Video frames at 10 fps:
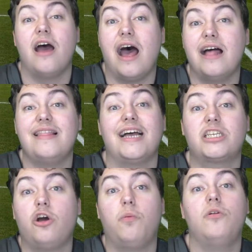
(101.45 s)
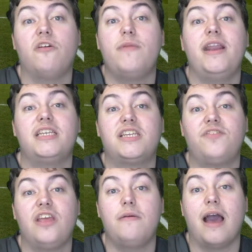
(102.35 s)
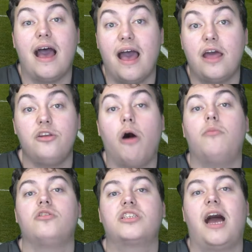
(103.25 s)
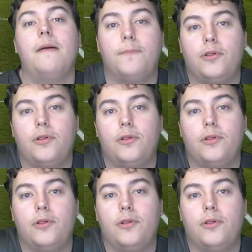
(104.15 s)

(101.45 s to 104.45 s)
last couple of minutes of the normal time,